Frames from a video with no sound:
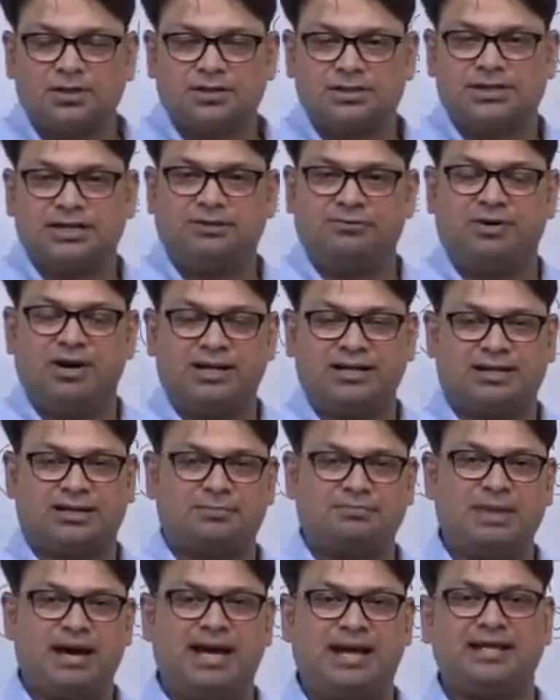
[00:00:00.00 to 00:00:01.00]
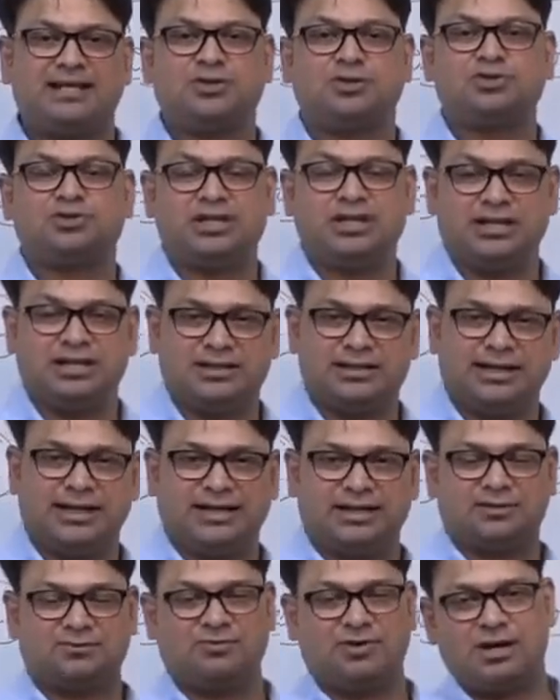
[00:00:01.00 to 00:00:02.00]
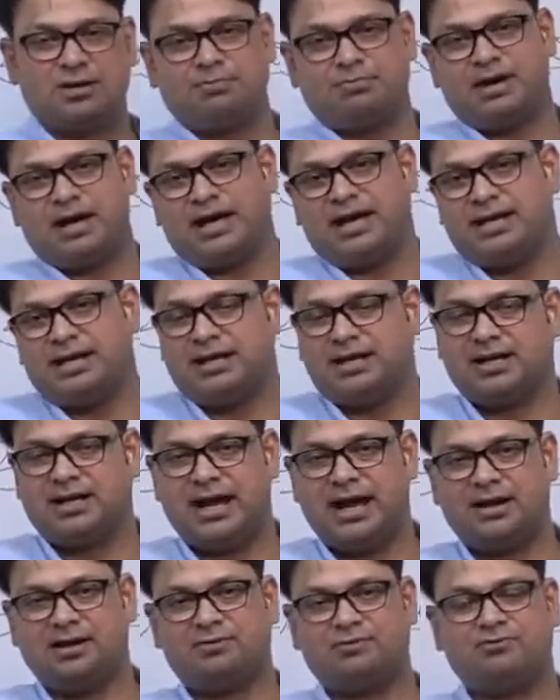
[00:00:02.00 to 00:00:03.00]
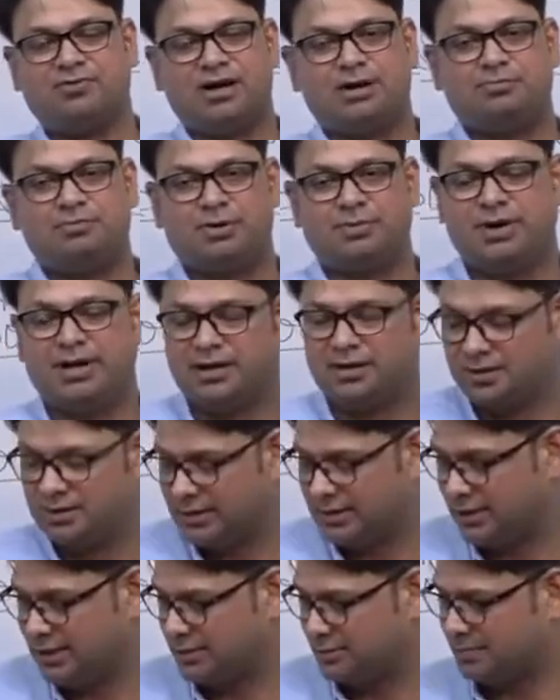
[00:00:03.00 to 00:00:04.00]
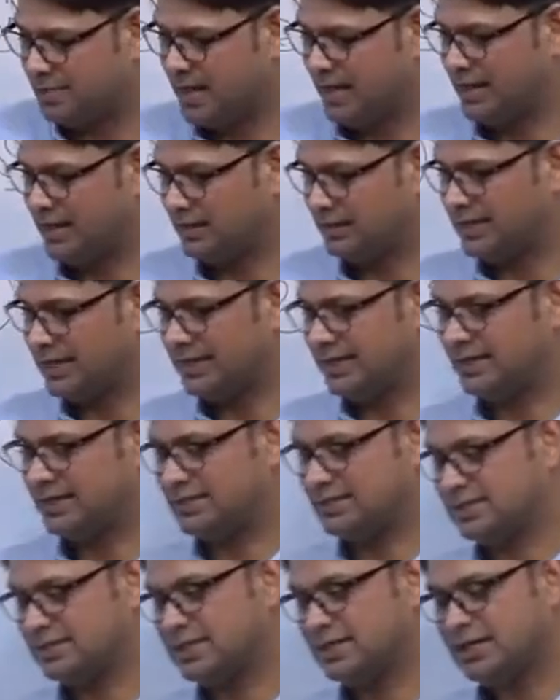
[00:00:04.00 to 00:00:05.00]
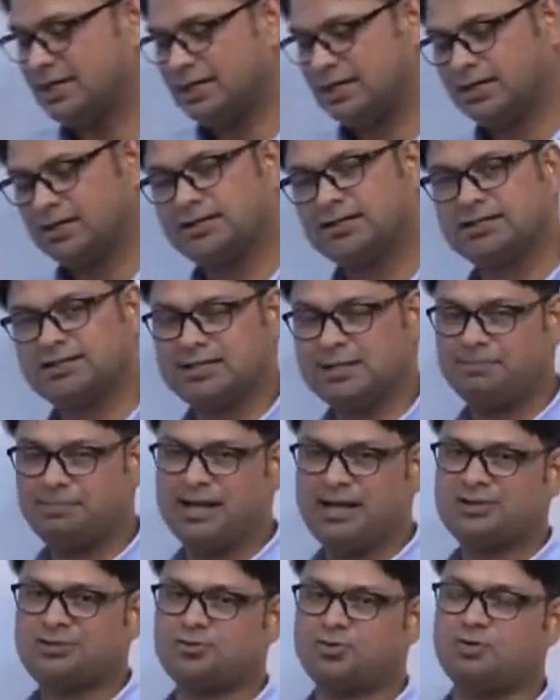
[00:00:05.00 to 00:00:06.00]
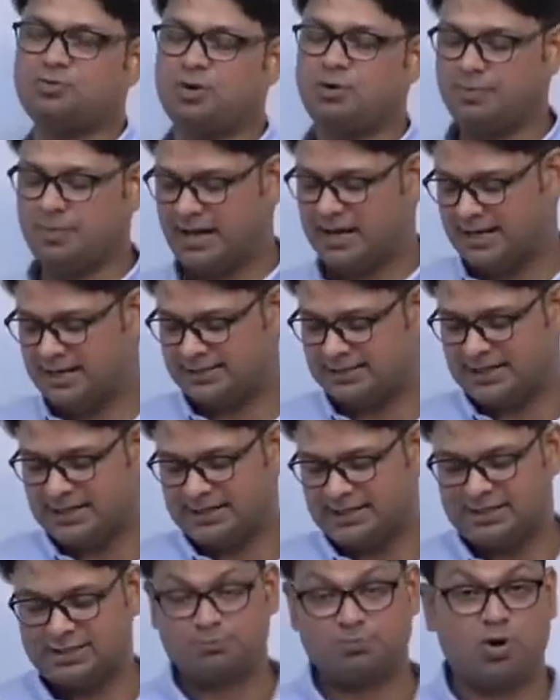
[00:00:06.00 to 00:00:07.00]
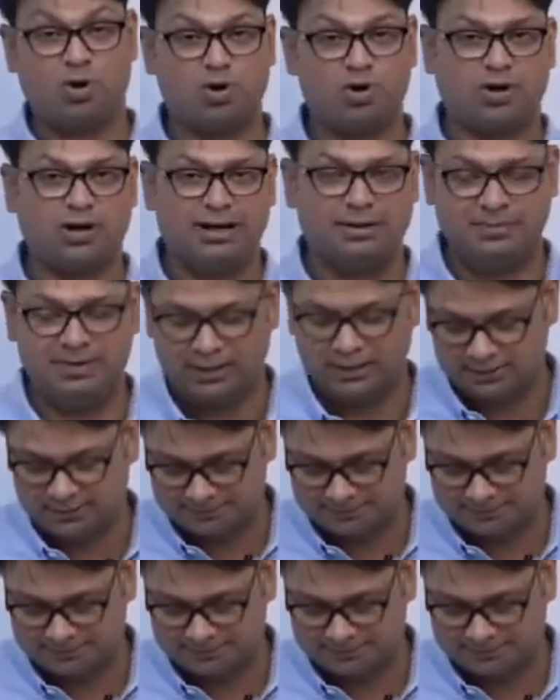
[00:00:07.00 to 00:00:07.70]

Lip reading: See, what marriage you see, that one man and one woman is marrying, that is the simplest form of marriage, that is monogamy.